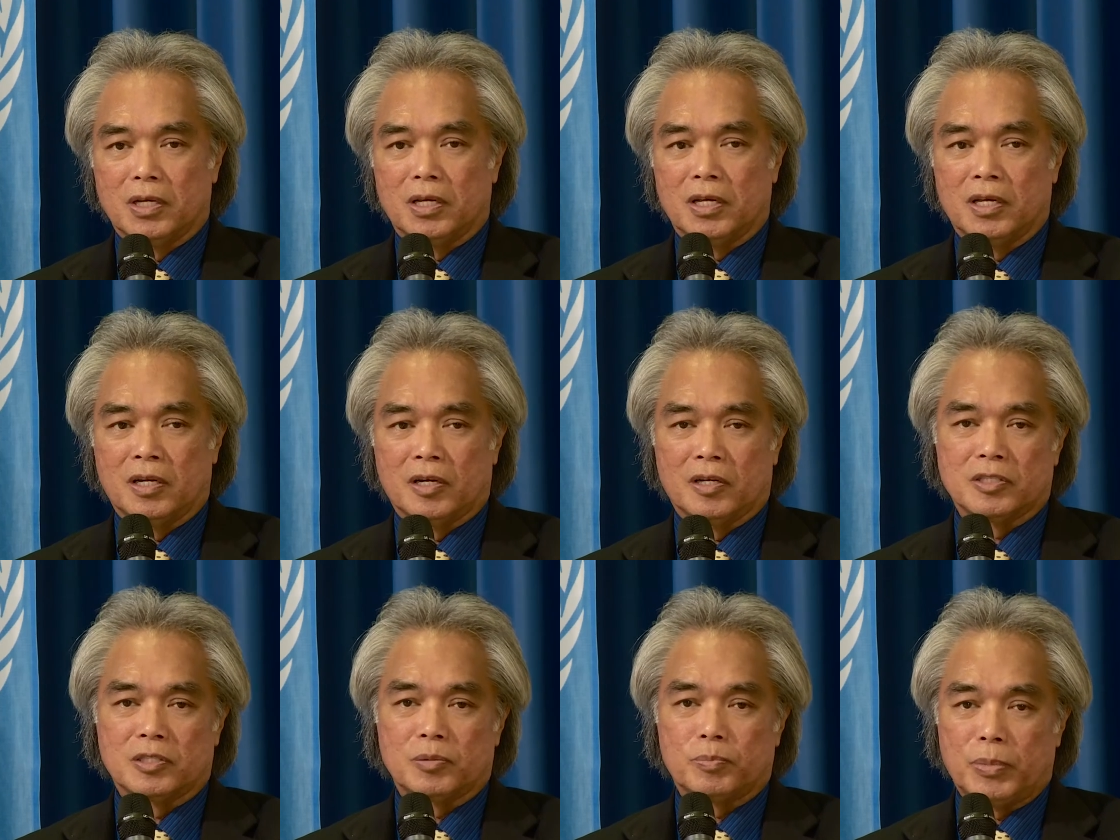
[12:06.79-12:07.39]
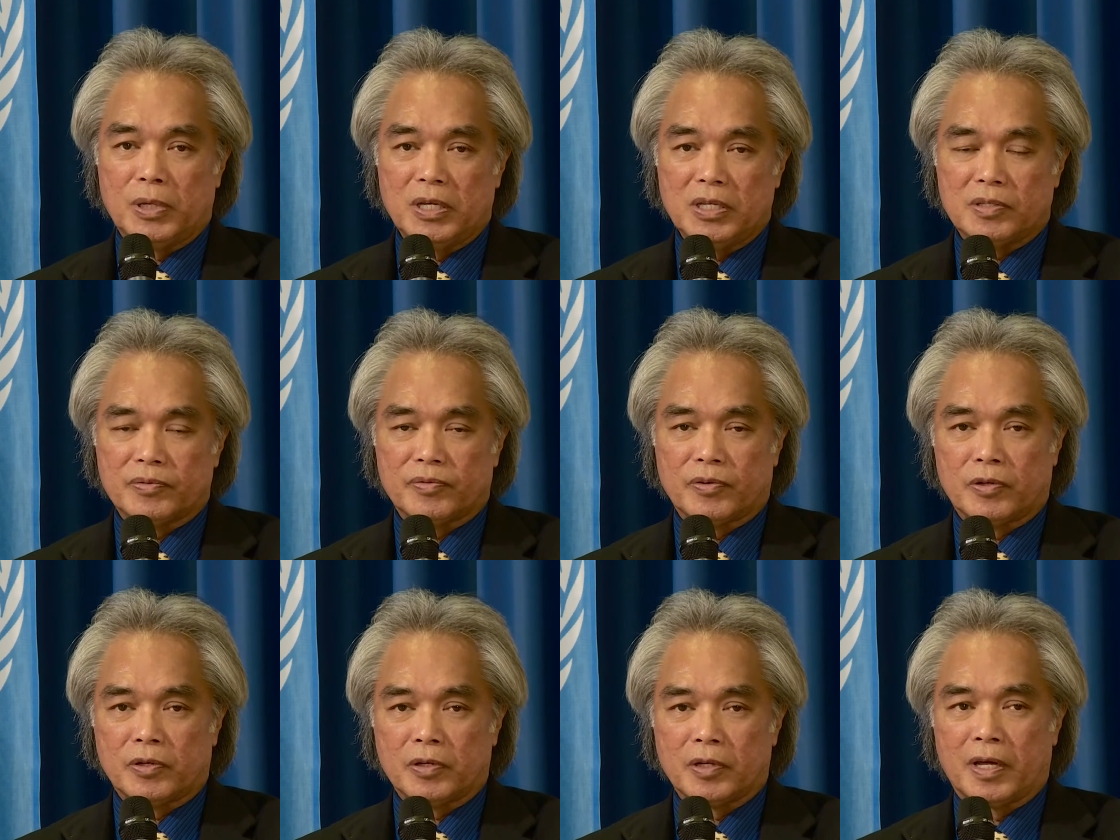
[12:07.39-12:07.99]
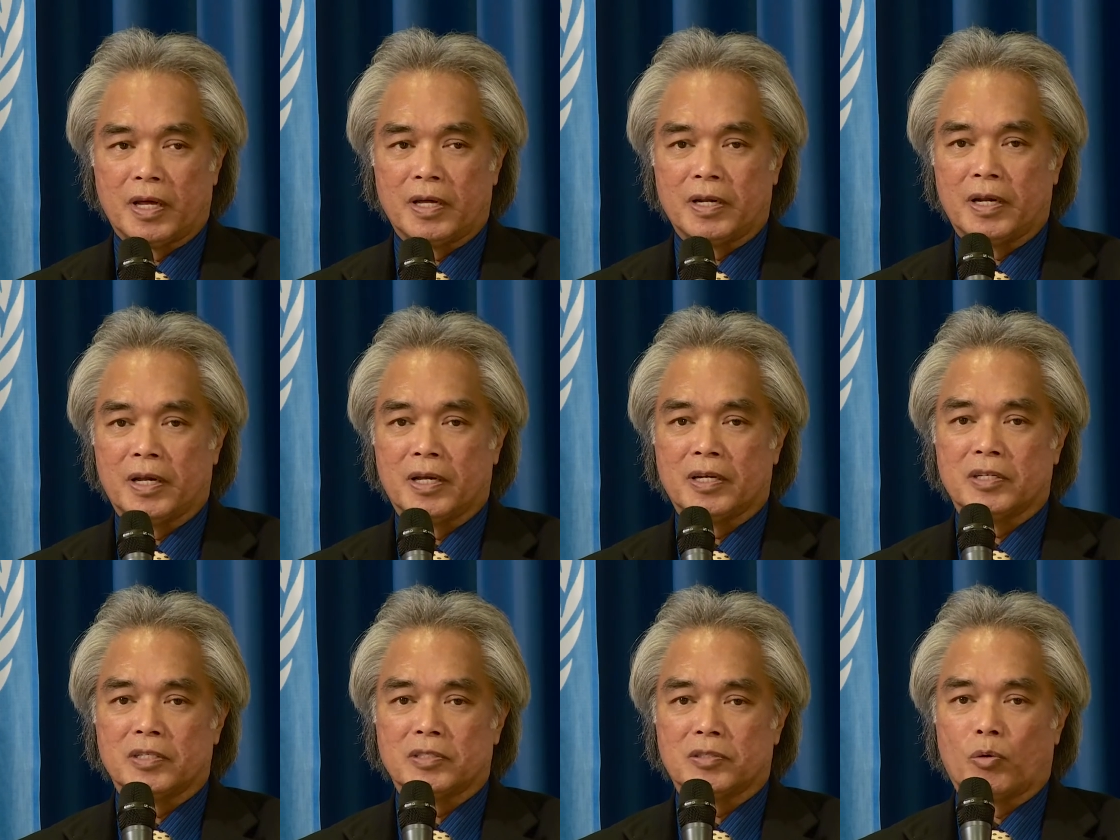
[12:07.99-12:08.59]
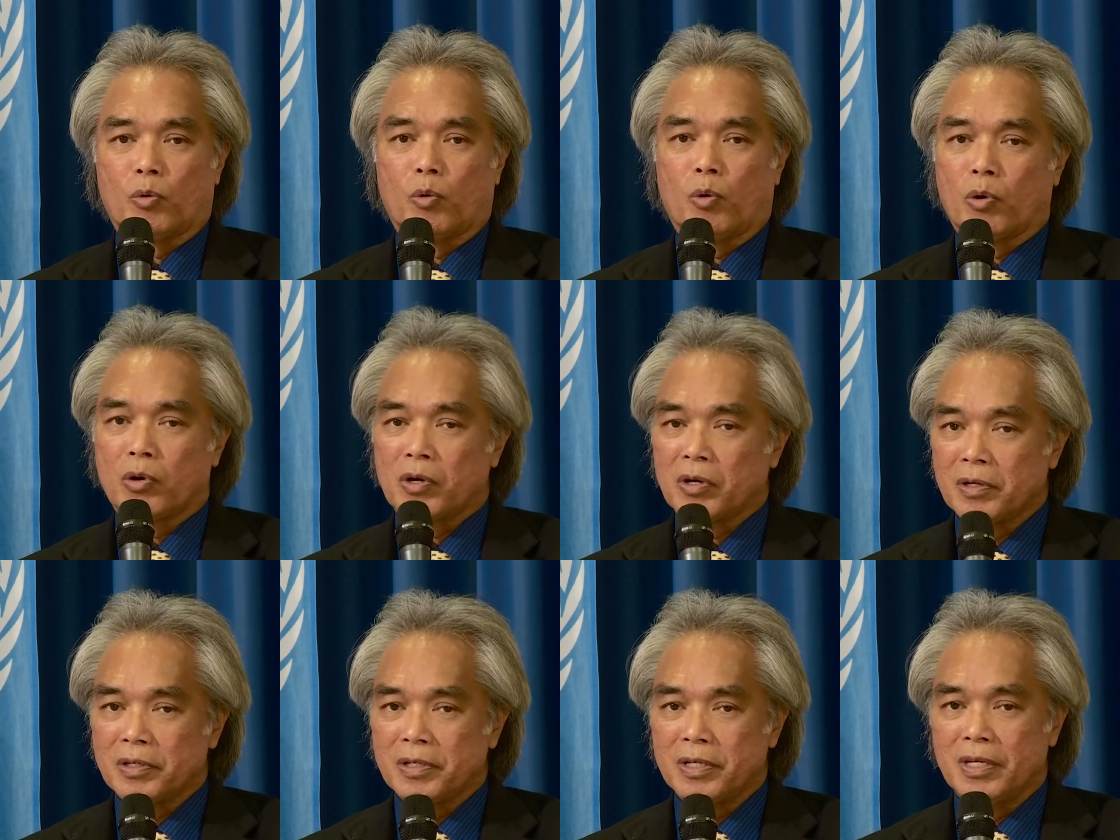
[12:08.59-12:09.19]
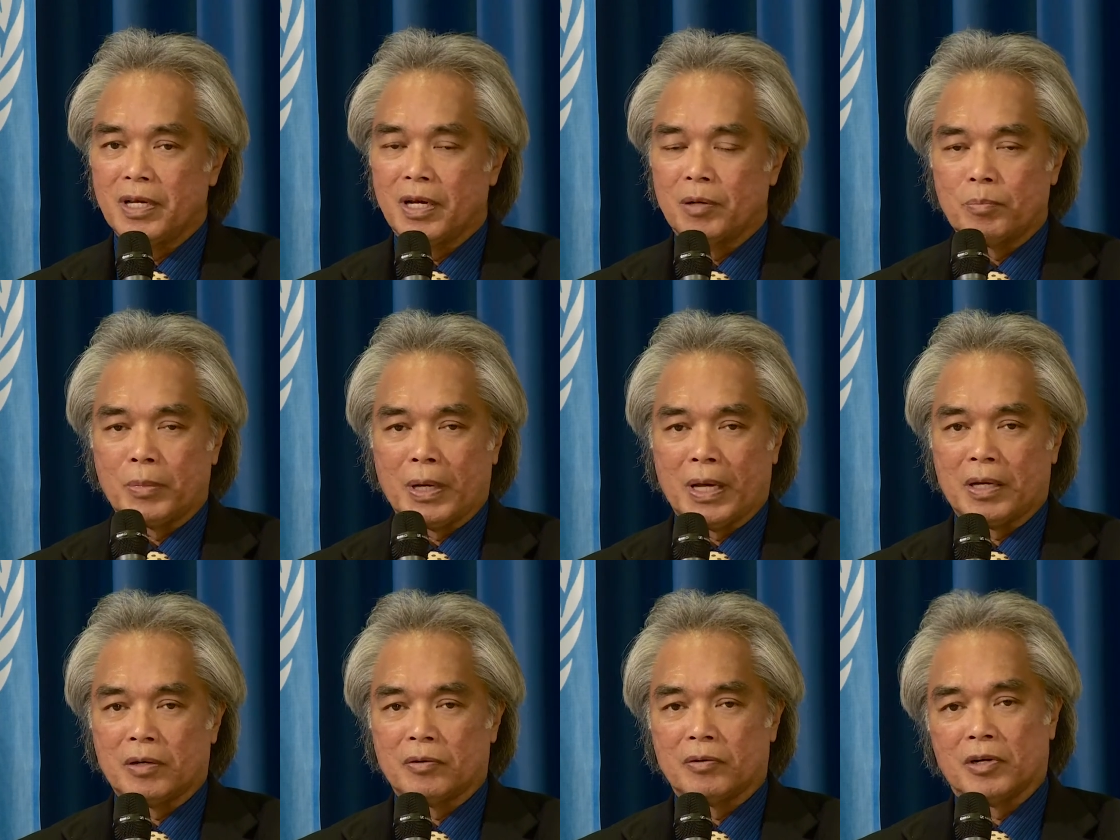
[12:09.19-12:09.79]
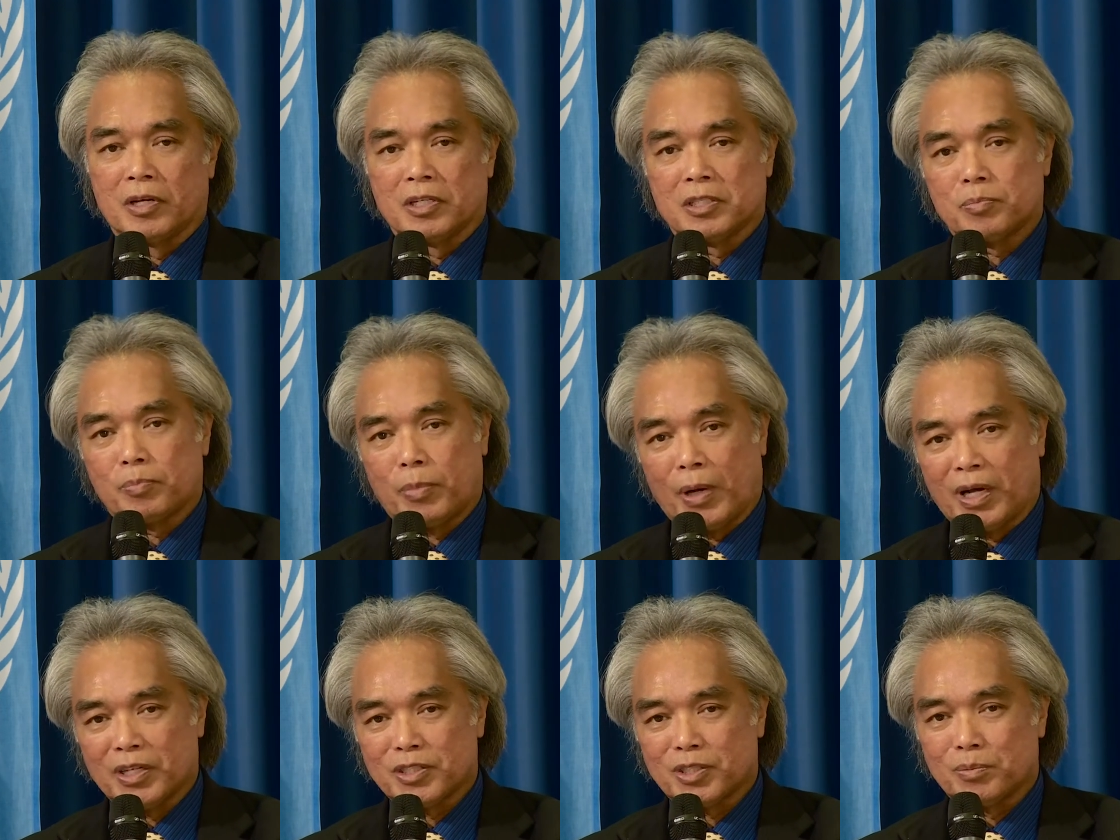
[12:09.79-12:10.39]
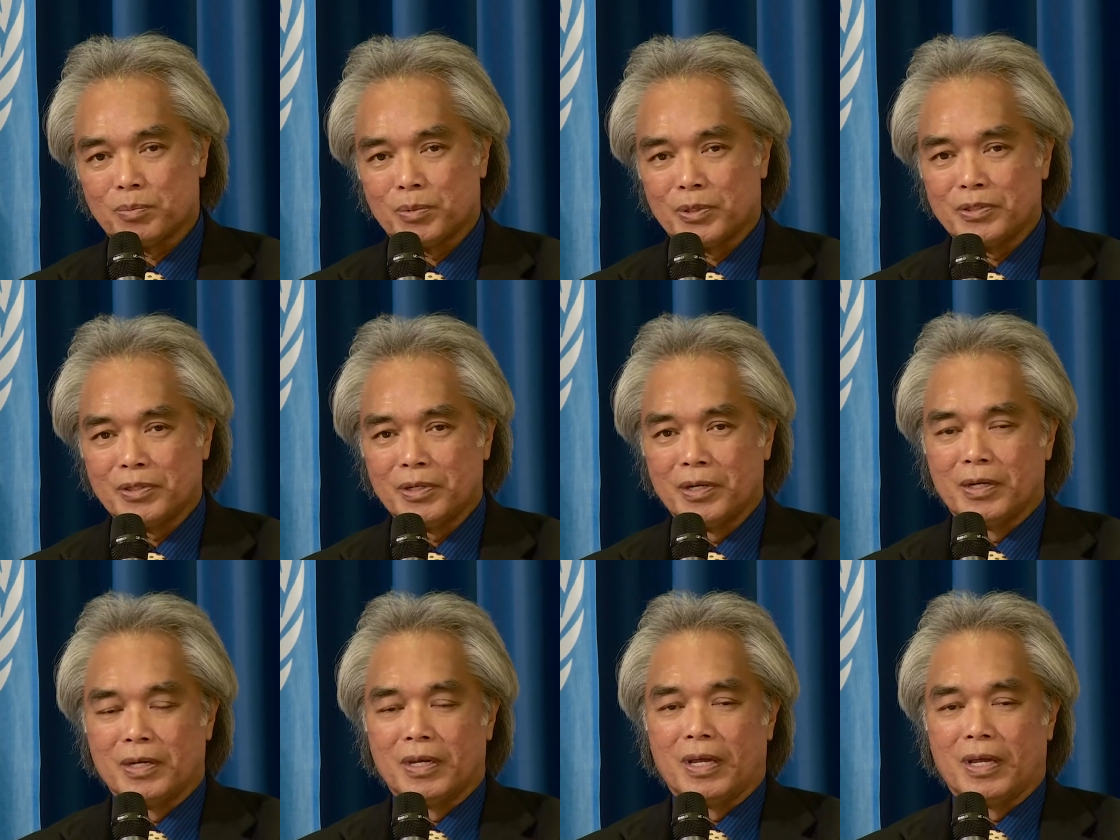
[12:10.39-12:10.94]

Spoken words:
in as peaceful and as orderly a manner as possible,